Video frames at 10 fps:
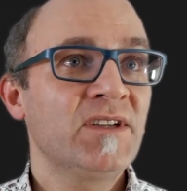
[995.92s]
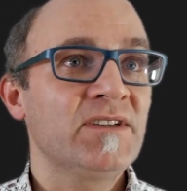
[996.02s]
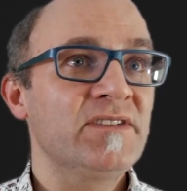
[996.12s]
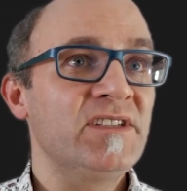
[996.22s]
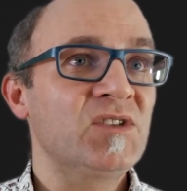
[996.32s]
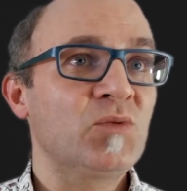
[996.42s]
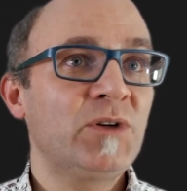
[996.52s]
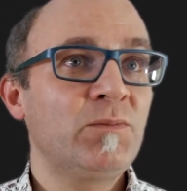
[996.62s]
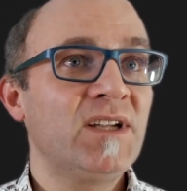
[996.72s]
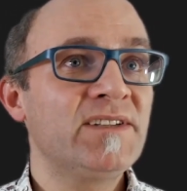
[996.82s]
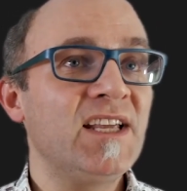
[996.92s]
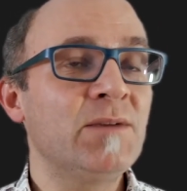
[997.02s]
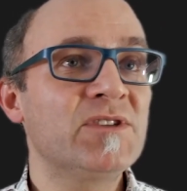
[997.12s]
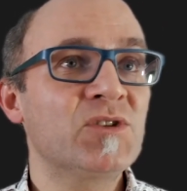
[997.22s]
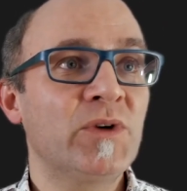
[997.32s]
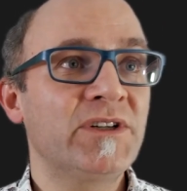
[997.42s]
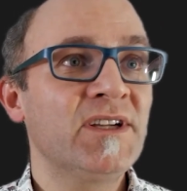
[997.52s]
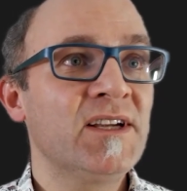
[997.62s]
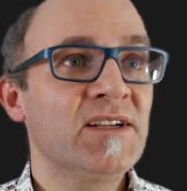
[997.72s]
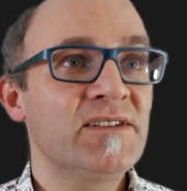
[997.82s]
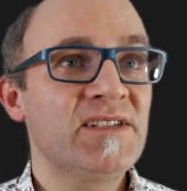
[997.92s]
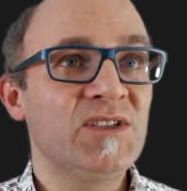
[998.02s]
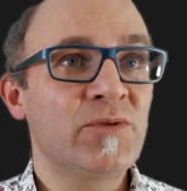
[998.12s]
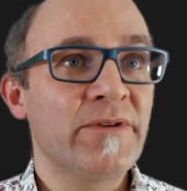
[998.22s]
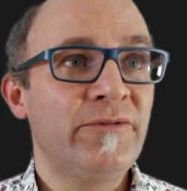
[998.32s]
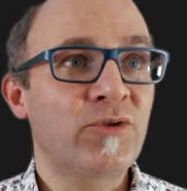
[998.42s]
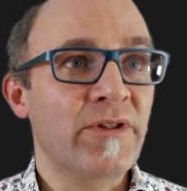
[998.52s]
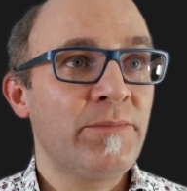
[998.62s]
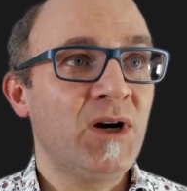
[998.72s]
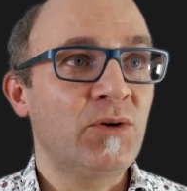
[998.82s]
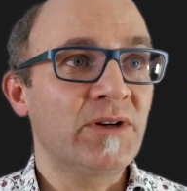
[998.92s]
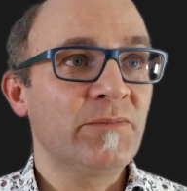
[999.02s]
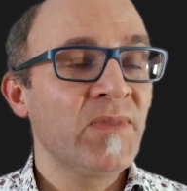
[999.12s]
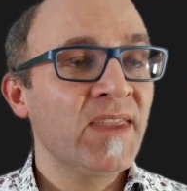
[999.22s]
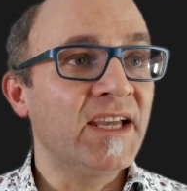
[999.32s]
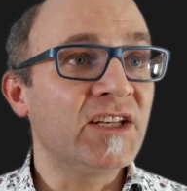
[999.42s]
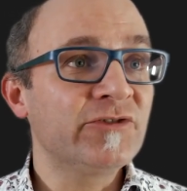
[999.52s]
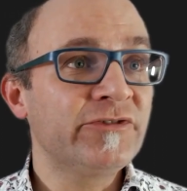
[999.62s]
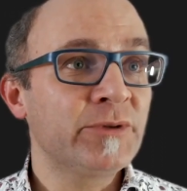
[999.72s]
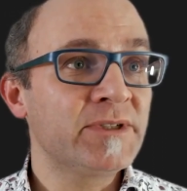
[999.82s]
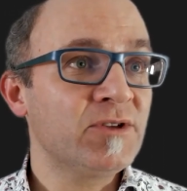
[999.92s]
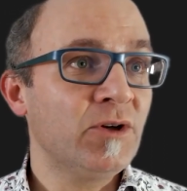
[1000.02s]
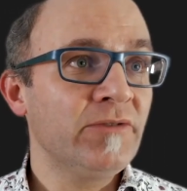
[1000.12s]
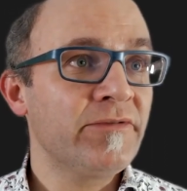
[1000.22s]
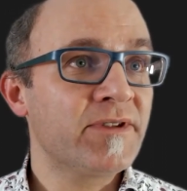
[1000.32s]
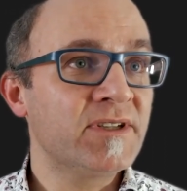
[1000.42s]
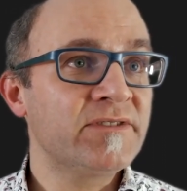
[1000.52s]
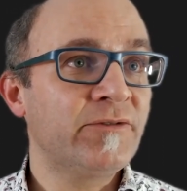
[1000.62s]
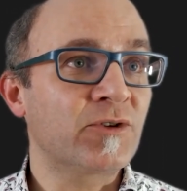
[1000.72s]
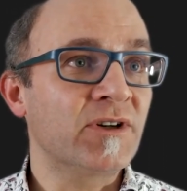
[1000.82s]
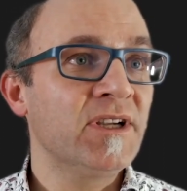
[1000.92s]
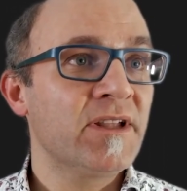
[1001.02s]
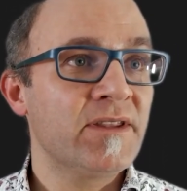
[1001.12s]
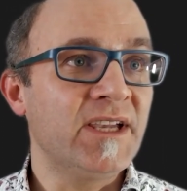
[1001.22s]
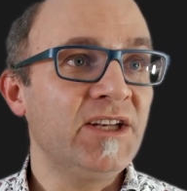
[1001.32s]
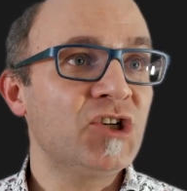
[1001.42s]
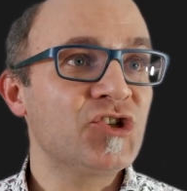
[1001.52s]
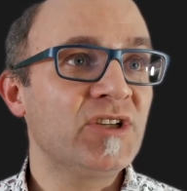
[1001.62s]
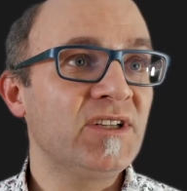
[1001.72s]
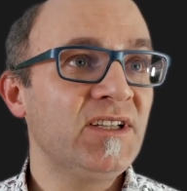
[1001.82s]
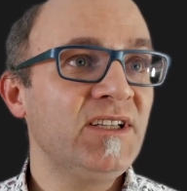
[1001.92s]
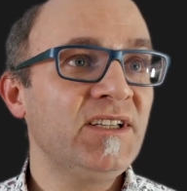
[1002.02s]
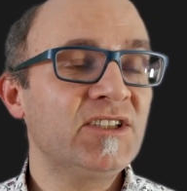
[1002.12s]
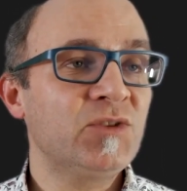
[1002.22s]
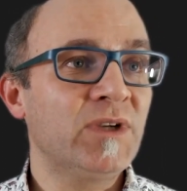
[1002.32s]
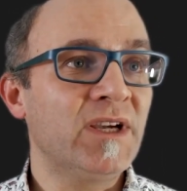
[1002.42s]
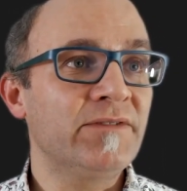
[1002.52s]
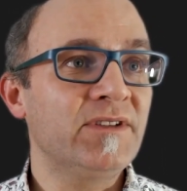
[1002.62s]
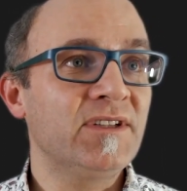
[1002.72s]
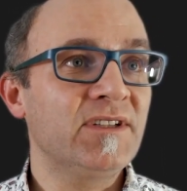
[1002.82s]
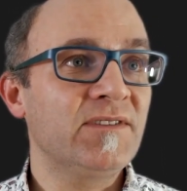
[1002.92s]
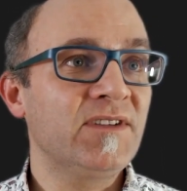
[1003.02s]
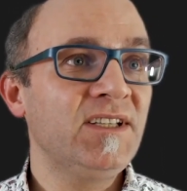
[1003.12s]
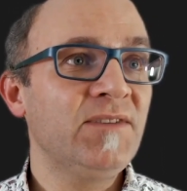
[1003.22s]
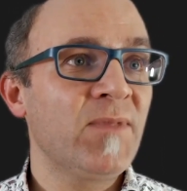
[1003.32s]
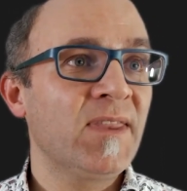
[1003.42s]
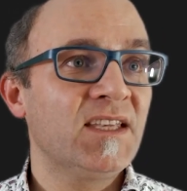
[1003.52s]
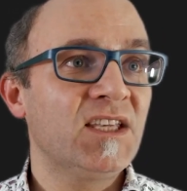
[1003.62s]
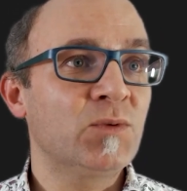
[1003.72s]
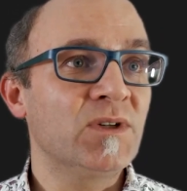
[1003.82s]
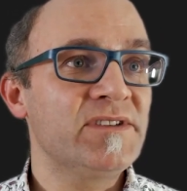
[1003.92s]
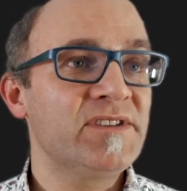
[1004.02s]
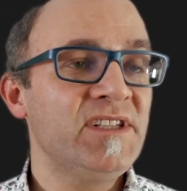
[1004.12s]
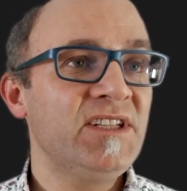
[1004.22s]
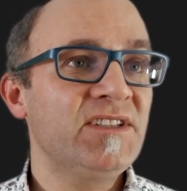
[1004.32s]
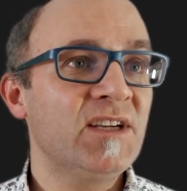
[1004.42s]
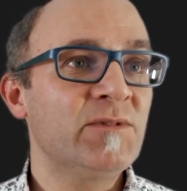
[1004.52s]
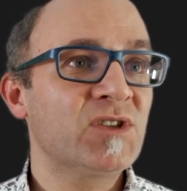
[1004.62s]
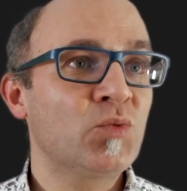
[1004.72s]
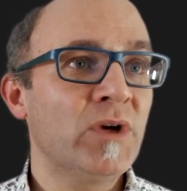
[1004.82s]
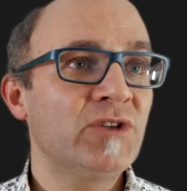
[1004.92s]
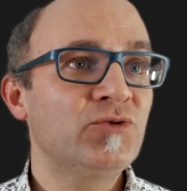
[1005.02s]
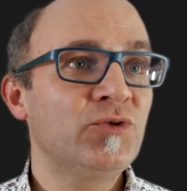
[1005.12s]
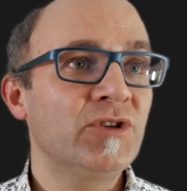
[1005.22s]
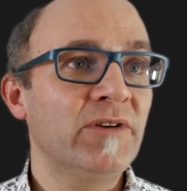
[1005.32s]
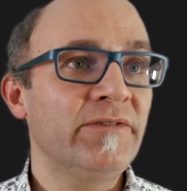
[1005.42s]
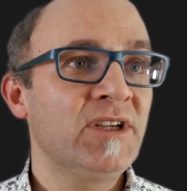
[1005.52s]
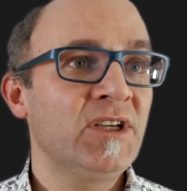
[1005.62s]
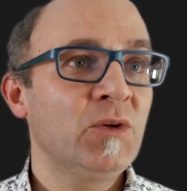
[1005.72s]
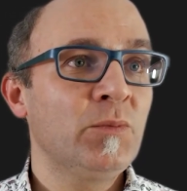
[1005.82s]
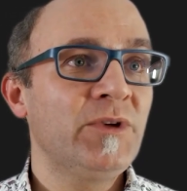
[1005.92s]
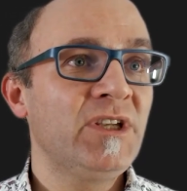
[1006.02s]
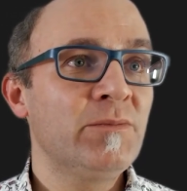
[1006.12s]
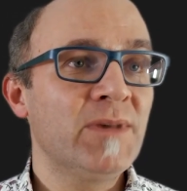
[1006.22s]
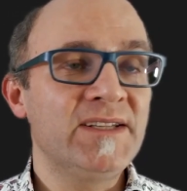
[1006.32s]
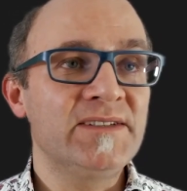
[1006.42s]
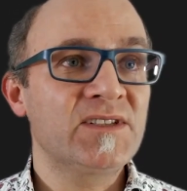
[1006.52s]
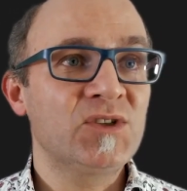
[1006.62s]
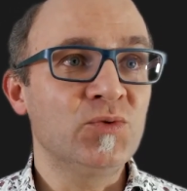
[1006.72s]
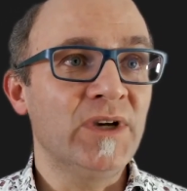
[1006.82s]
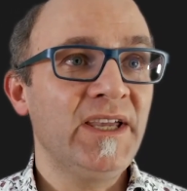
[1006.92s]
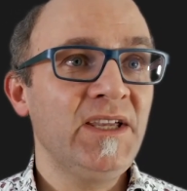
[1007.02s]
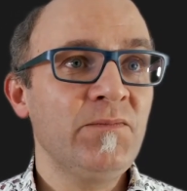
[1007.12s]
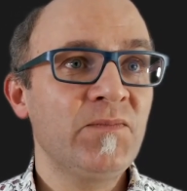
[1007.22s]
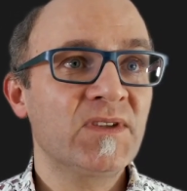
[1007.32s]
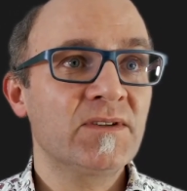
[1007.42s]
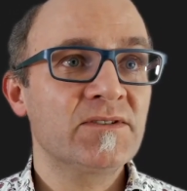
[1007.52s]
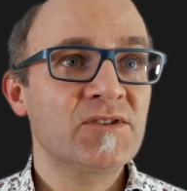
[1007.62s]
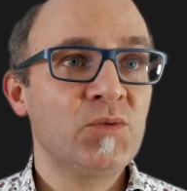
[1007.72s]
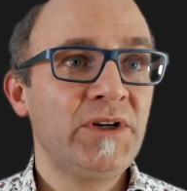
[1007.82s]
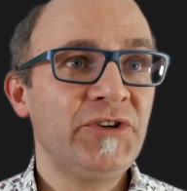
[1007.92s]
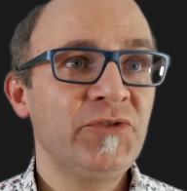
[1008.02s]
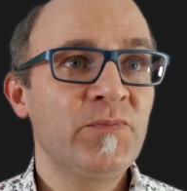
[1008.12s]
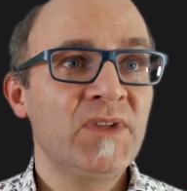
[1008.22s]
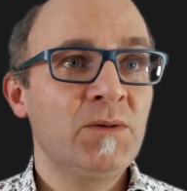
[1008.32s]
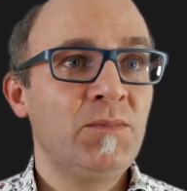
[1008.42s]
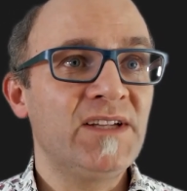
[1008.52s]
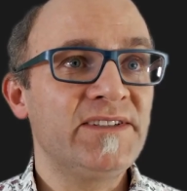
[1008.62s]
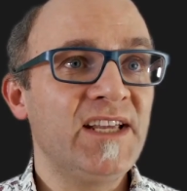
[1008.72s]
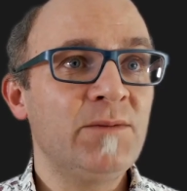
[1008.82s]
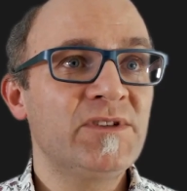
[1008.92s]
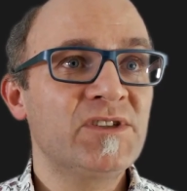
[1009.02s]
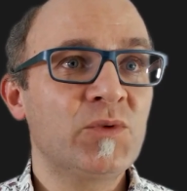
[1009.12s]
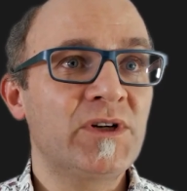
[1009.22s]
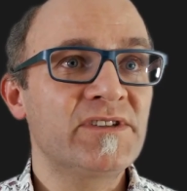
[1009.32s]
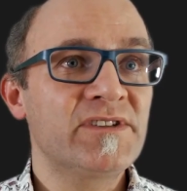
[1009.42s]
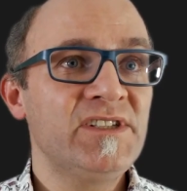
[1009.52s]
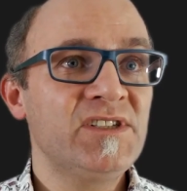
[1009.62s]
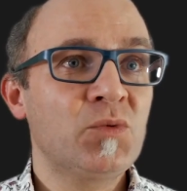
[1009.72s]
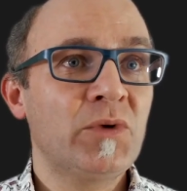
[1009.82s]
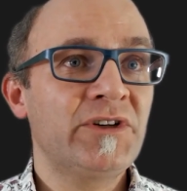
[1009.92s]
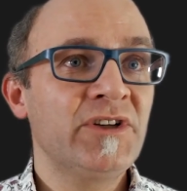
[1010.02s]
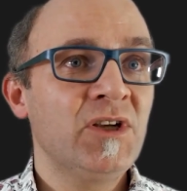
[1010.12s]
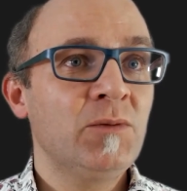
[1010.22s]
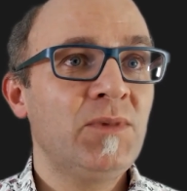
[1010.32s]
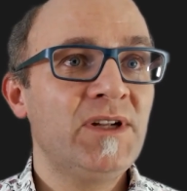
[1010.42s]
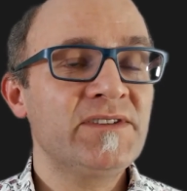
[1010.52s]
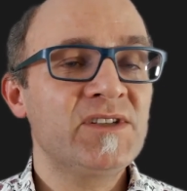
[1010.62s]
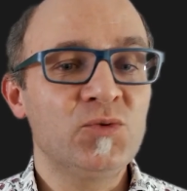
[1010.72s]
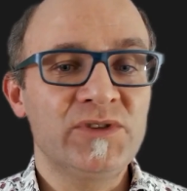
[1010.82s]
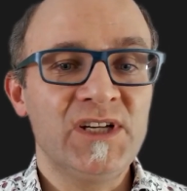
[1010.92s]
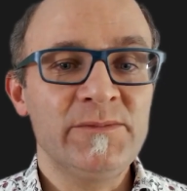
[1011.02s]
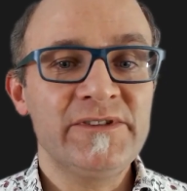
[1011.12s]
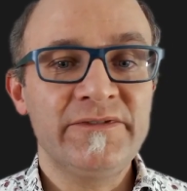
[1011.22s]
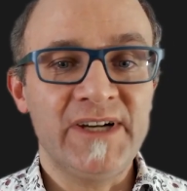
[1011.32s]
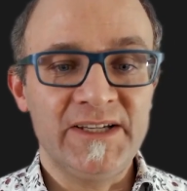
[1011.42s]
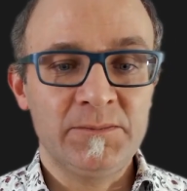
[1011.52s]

C squared plus m squared c to the fourth power. And if we solve this for the energy E here, we have E equals c times square root of P minus qa squared plus m squared c squared plus q times phi.